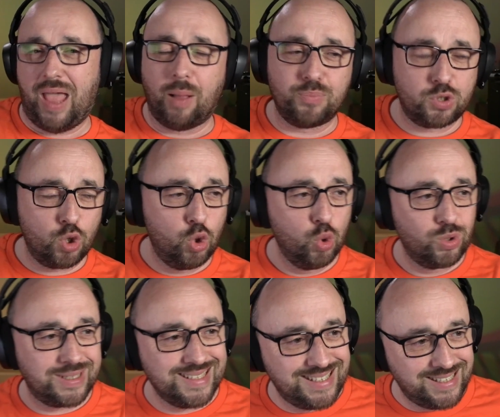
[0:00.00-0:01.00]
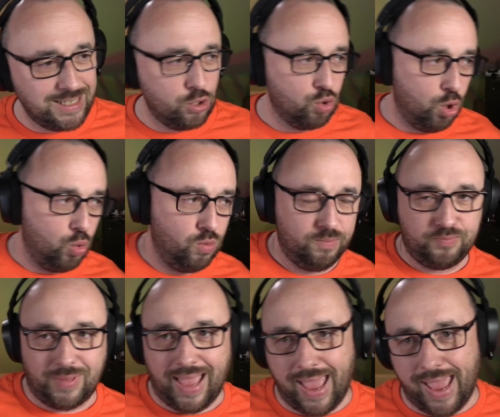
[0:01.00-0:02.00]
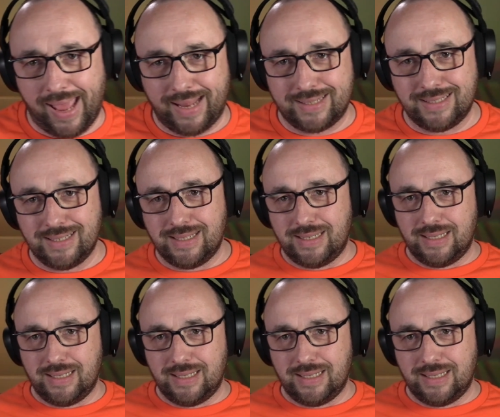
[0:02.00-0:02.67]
Absolute zero. And